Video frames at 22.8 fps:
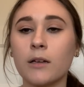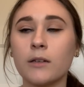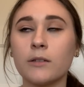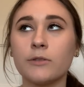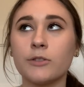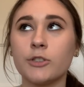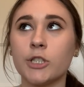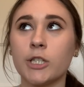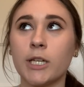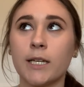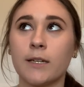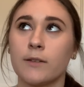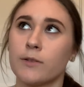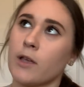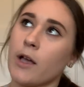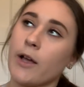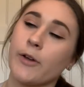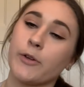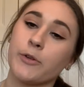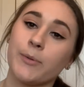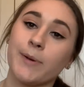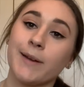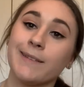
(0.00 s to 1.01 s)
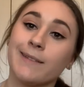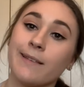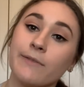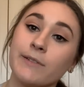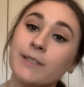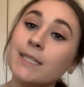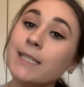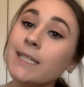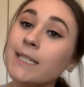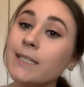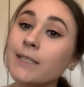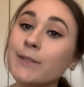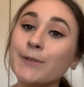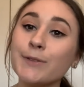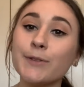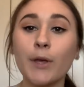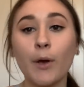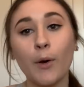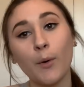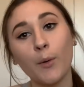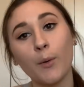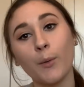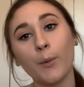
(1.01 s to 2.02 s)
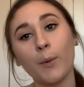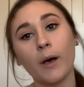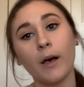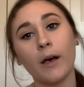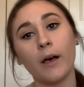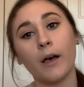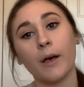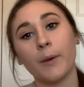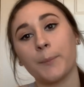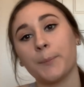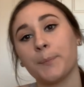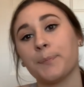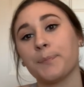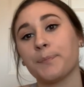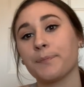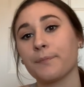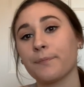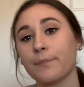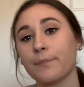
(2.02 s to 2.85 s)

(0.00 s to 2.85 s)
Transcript: she had a song out in twenty seventeen. So um,